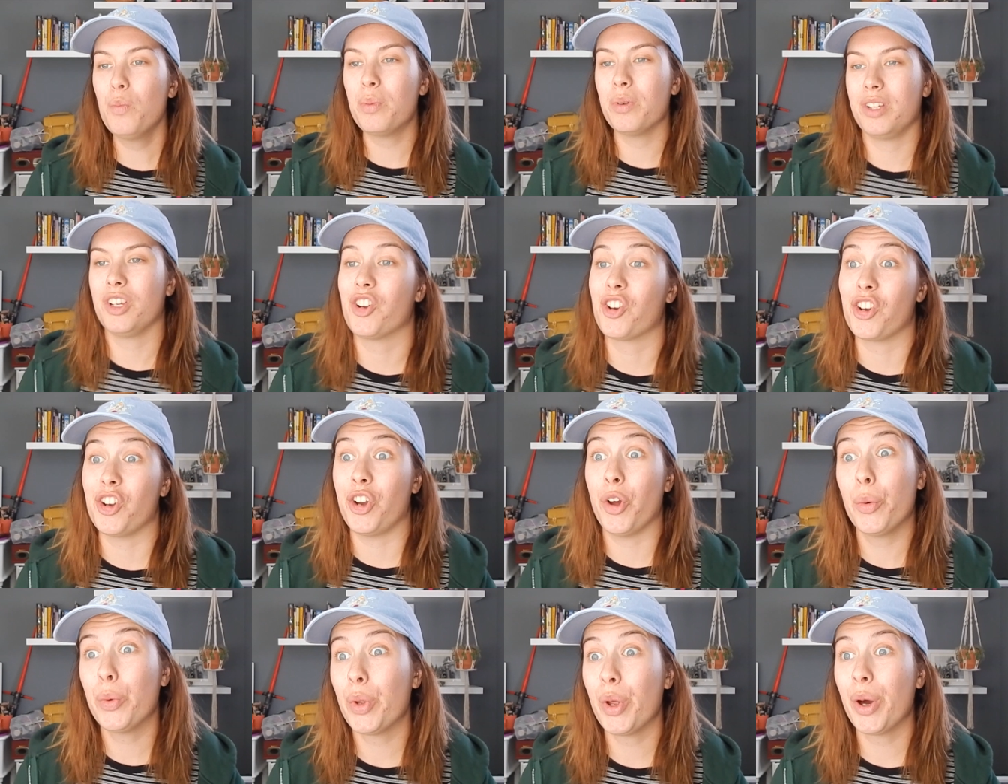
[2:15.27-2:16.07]
nope,
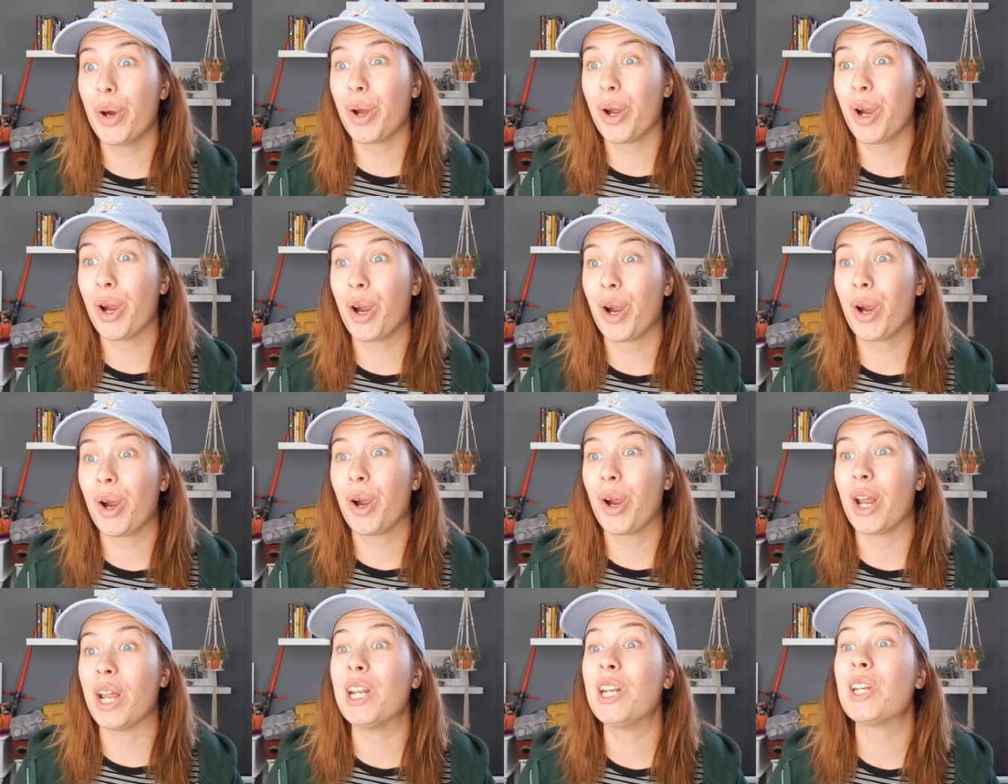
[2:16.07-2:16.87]
you're no
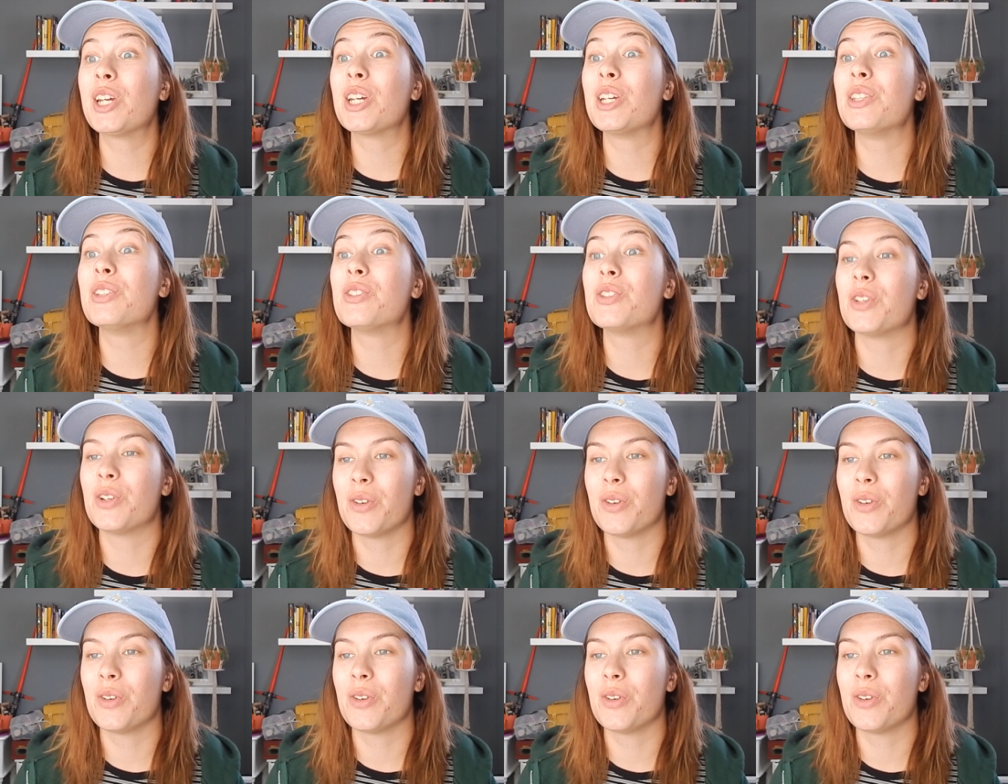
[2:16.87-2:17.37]
longer in